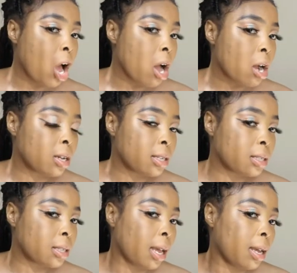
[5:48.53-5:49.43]

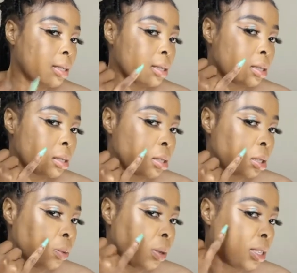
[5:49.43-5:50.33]
because as
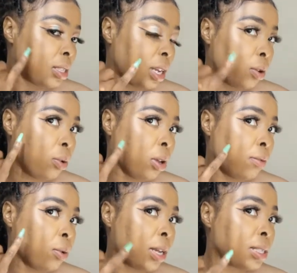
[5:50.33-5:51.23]
you can see, I don't know if
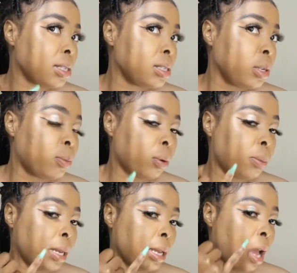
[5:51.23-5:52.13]
you guys can see
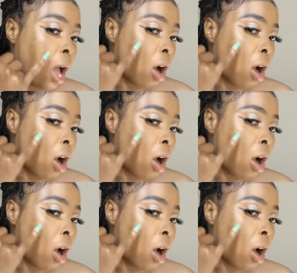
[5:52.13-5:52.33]
properly